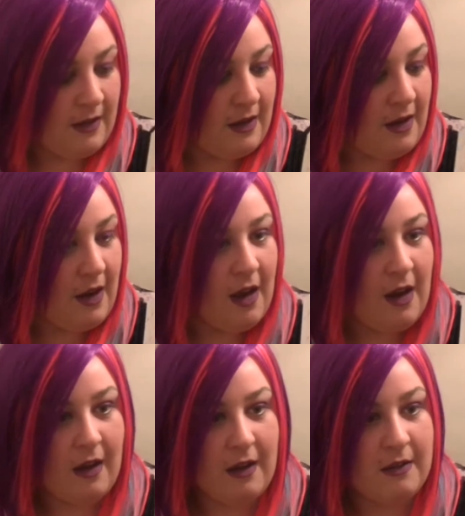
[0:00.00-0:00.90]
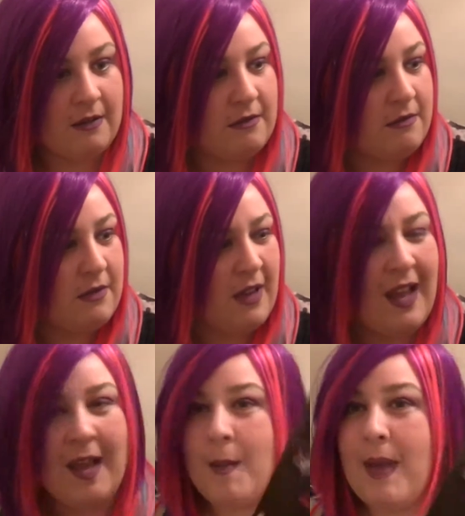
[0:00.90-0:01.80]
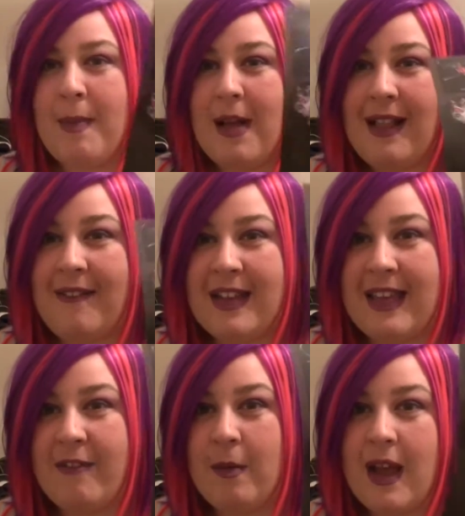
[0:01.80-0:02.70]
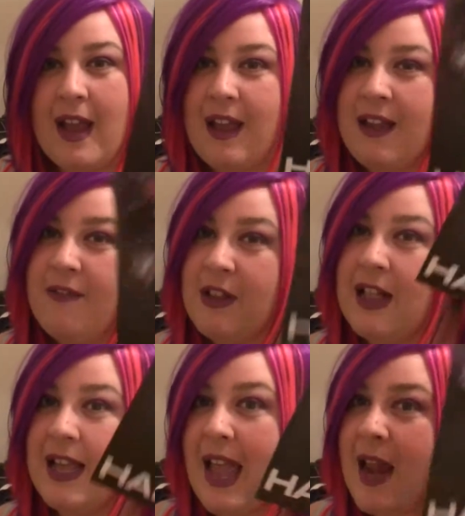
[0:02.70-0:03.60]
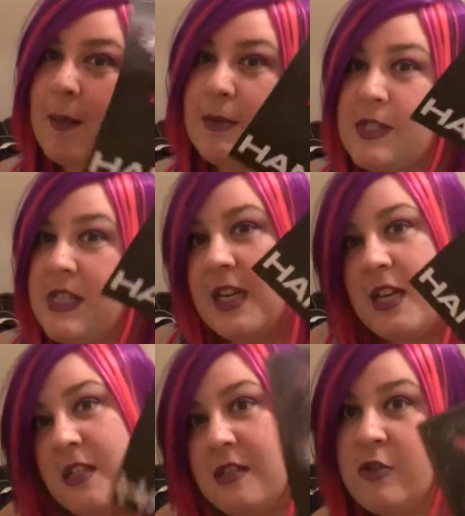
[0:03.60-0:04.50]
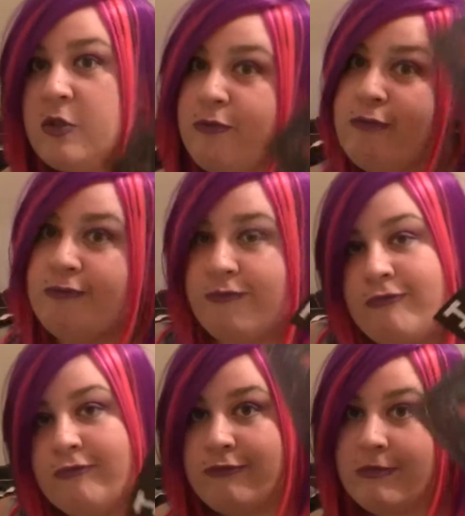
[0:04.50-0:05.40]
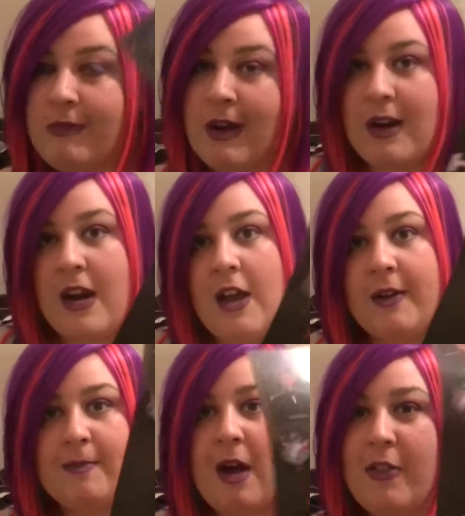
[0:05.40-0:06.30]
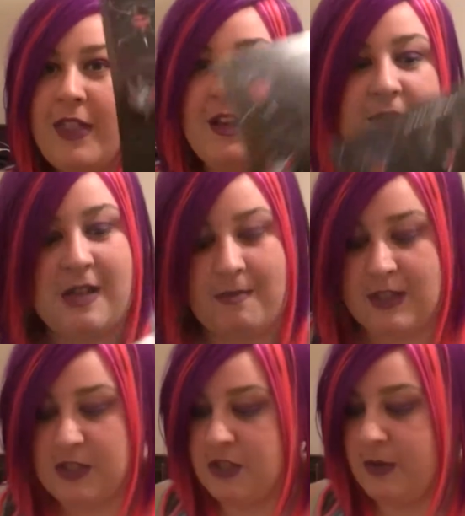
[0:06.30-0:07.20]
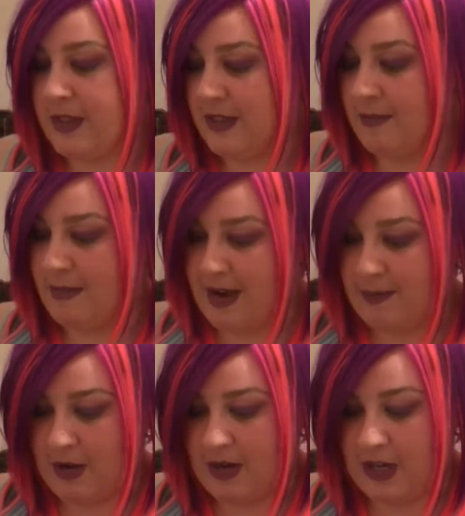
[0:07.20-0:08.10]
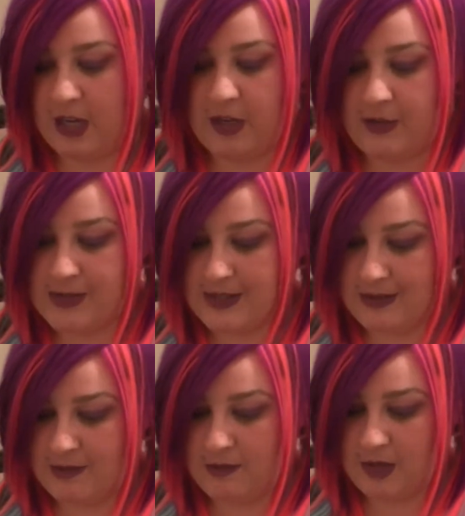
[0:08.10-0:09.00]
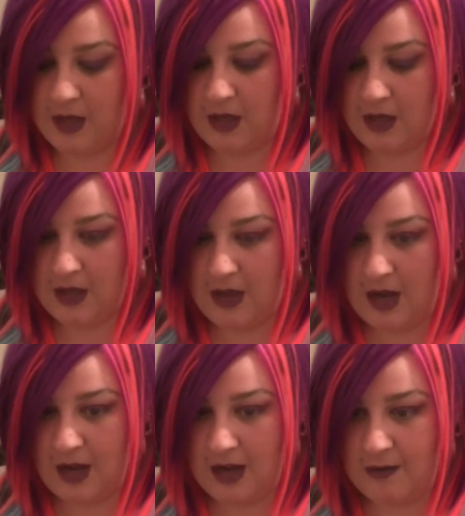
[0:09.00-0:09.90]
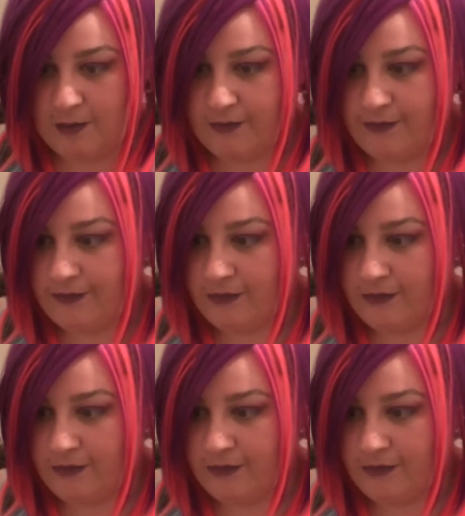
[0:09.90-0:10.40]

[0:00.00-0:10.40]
I don't know. Maybe I'll have a giveaway if you like Hannibal stickers. I don't know. I'll think of something to do with them. I'm not going to use them. Um,